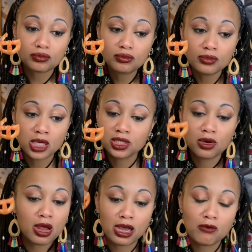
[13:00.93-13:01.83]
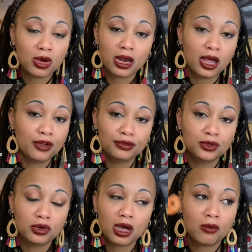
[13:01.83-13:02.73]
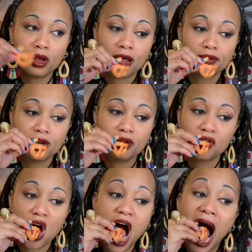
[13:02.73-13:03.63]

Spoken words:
Because I only have one life. You only got one life to live, y'all.